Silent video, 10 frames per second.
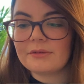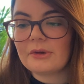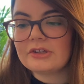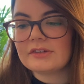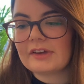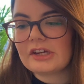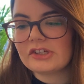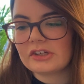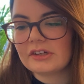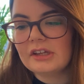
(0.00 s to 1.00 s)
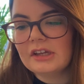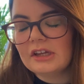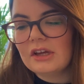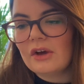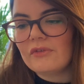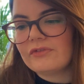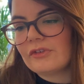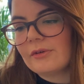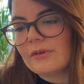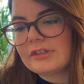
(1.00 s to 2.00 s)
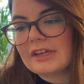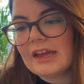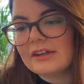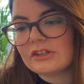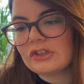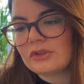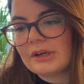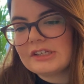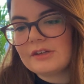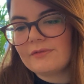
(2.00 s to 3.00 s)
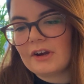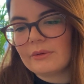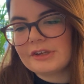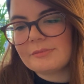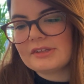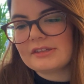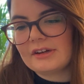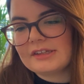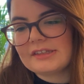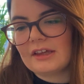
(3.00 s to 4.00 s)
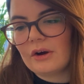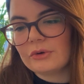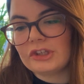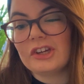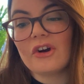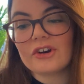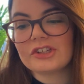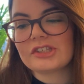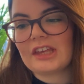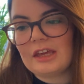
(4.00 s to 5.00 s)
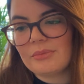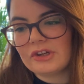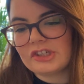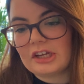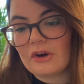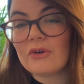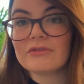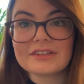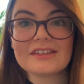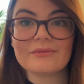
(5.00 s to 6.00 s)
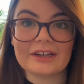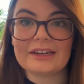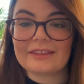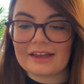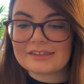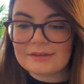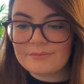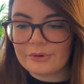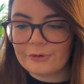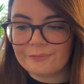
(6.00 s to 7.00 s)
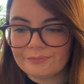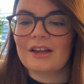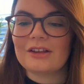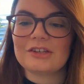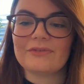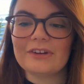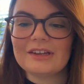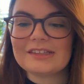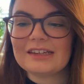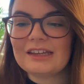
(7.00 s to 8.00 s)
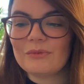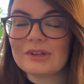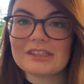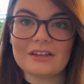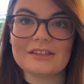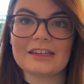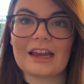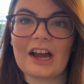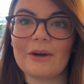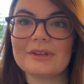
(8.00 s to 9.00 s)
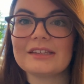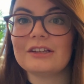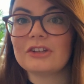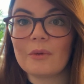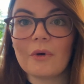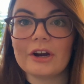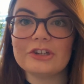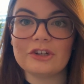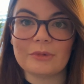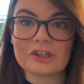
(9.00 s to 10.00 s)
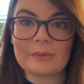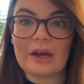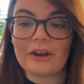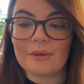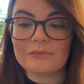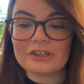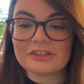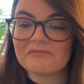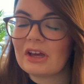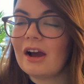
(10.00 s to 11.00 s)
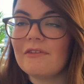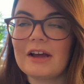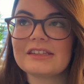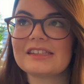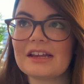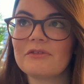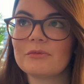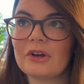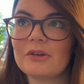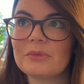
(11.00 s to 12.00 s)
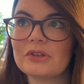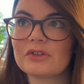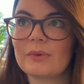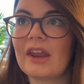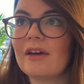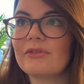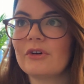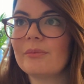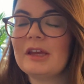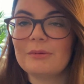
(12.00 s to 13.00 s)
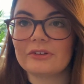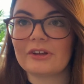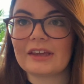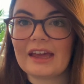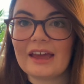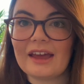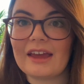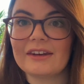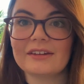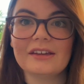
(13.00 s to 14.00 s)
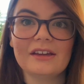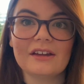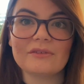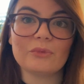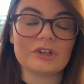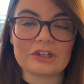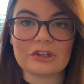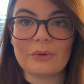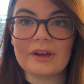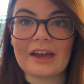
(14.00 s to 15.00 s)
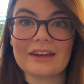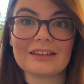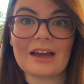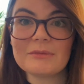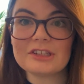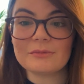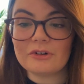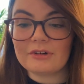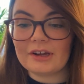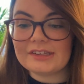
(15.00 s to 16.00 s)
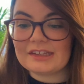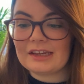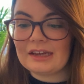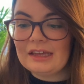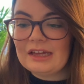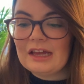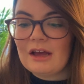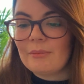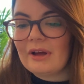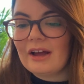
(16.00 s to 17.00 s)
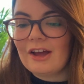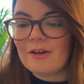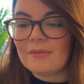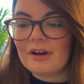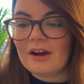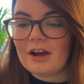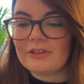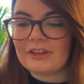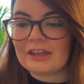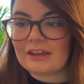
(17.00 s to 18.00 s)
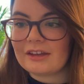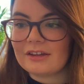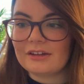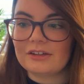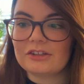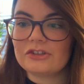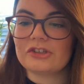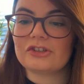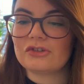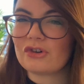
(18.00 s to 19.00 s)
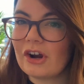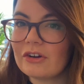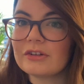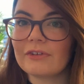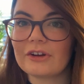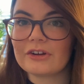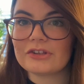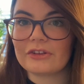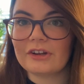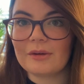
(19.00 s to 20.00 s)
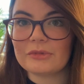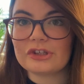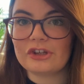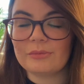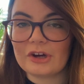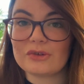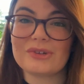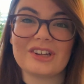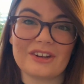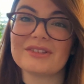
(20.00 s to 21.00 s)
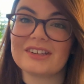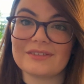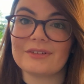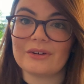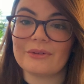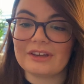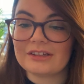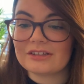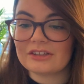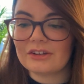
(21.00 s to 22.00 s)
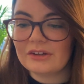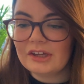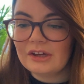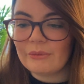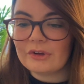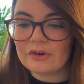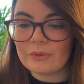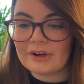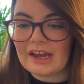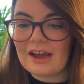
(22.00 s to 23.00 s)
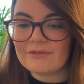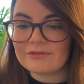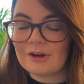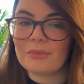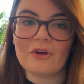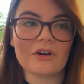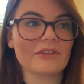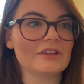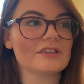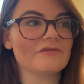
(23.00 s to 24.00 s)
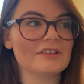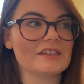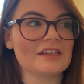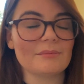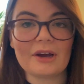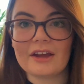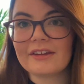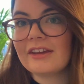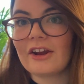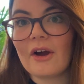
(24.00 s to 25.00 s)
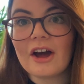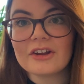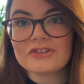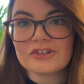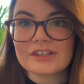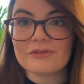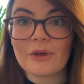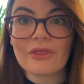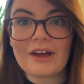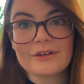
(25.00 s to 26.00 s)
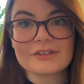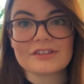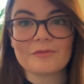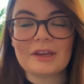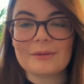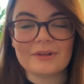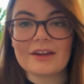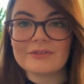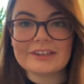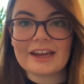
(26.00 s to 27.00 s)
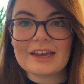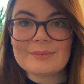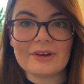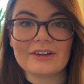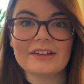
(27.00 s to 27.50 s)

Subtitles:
motivation for 10 to 20 followers besides the old, you gotta just keep pushing, or is it really that simple? So firstly, when starting out, I would say don't worry too much about numbers. I've had several moments when I thought people don't care and wanting to quit, and it can be demoralizing, but I think just try not to focus on the numbers too much, which I know is a difficult thing to do. We all want to have a blog that's visited by, hundreds, if not thousands of people every day, but